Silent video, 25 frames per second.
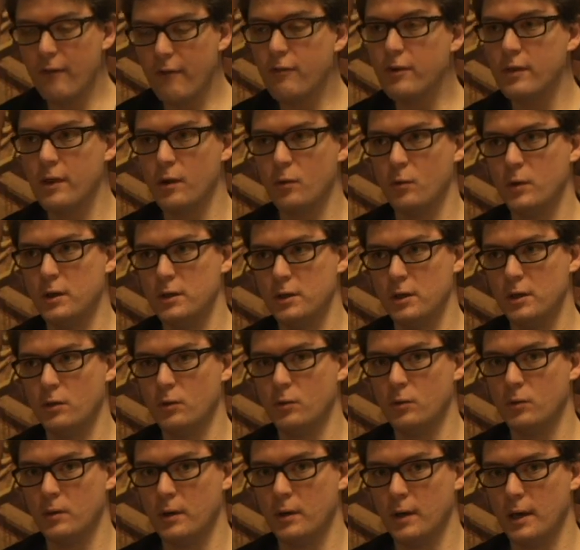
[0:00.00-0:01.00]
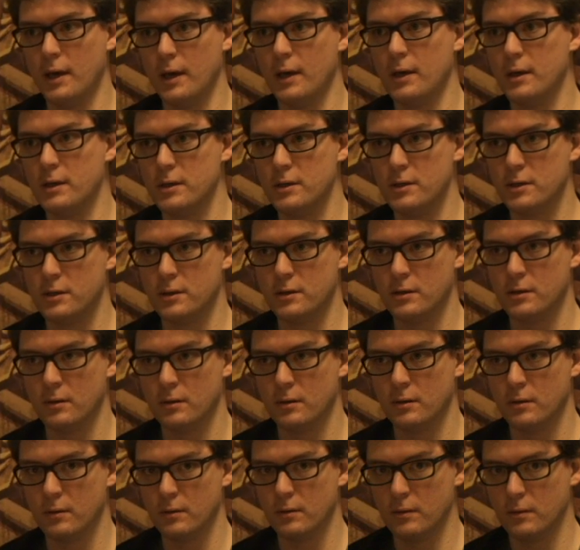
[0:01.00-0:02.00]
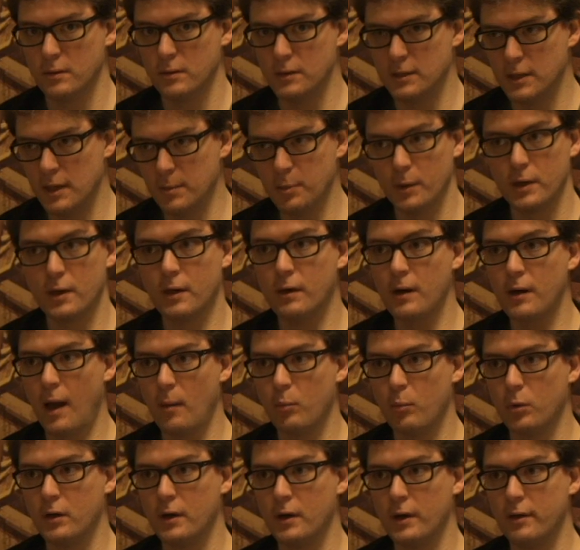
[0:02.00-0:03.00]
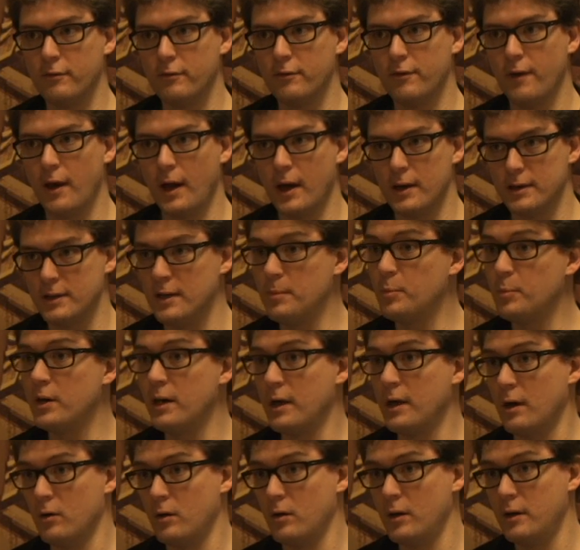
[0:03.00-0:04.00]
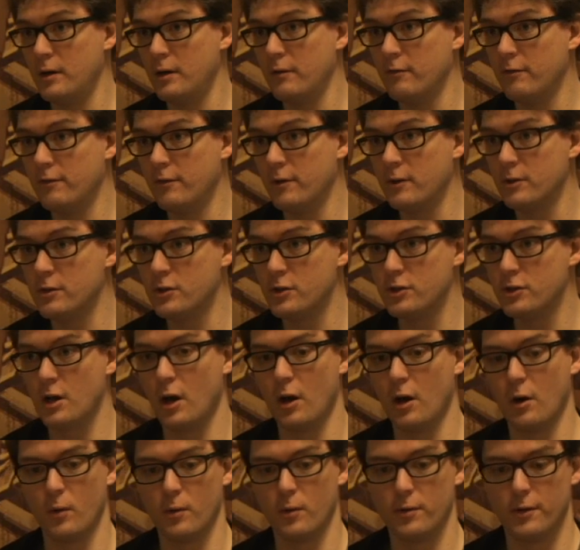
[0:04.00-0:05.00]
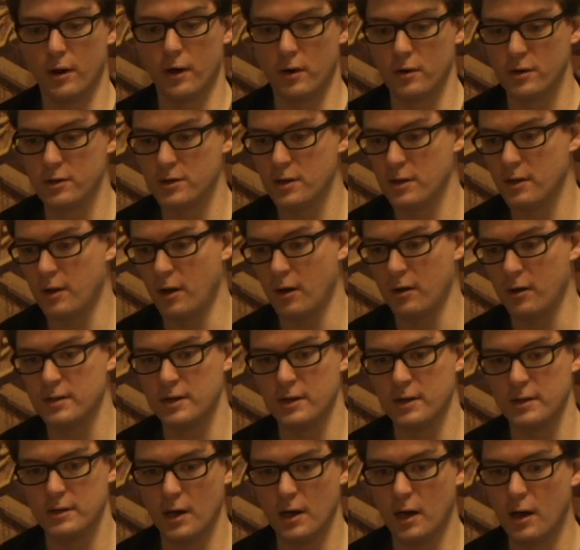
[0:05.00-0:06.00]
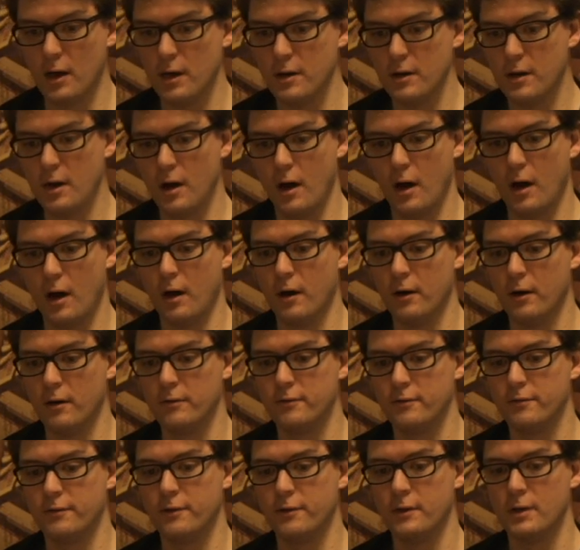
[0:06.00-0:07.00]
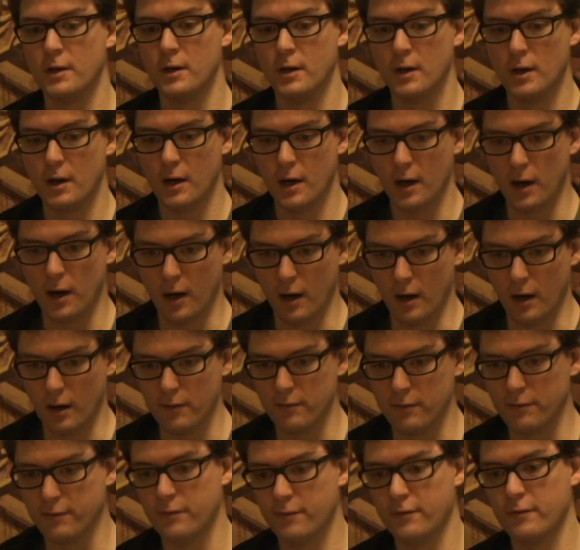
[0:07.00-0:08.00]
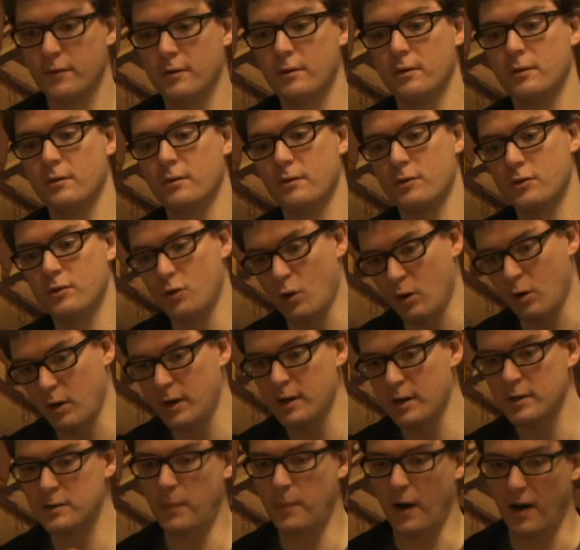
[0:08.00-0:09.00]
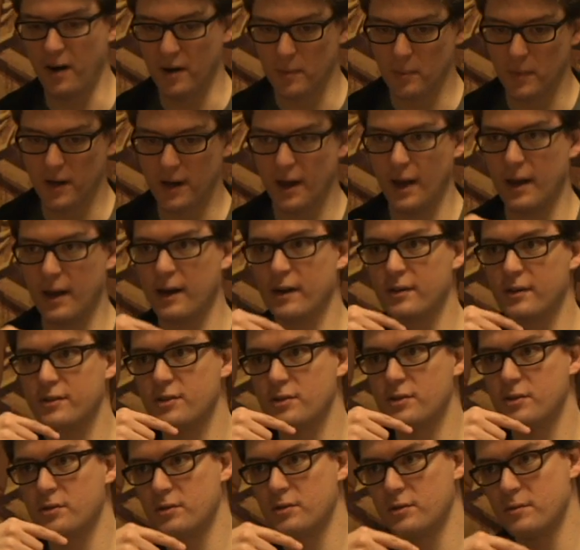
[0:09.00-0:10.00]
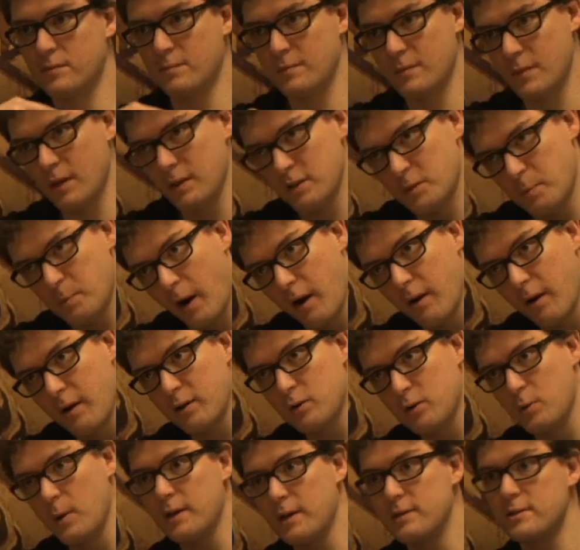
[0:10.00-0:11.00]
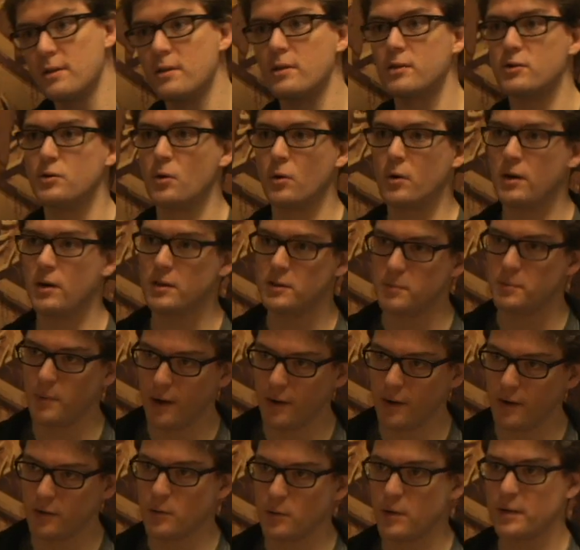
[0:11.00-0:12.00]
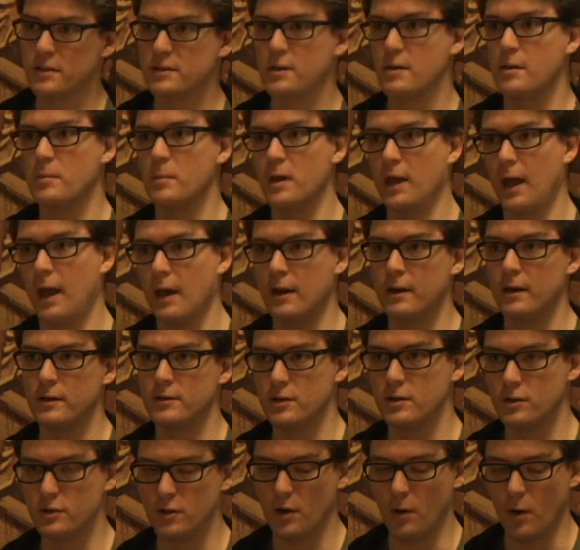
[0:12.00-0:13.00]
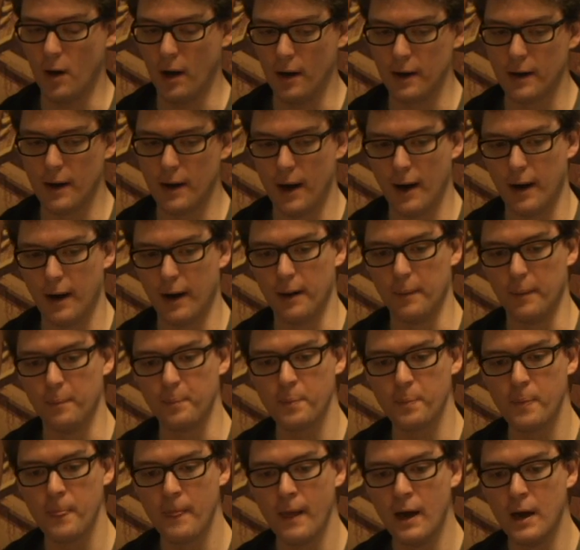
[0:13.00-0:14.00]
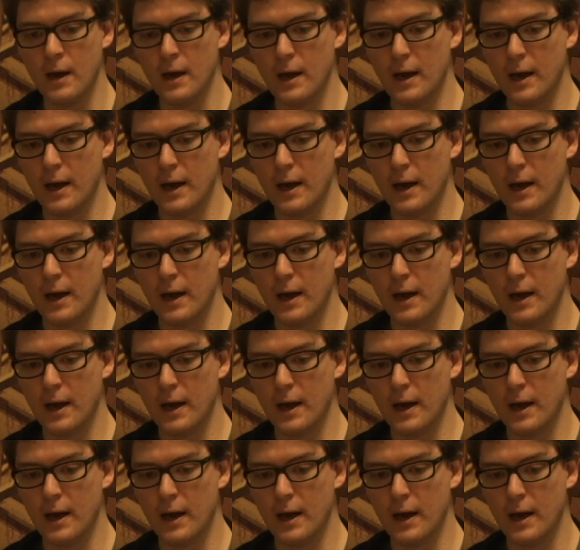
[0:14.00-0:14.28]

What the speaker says: everything we do is deeply collaborative and deeply iterative. So there's a ton of story inspiring mechanics, inspiring tweaks to the story, inspiring tweaks to the mechanics, and so on.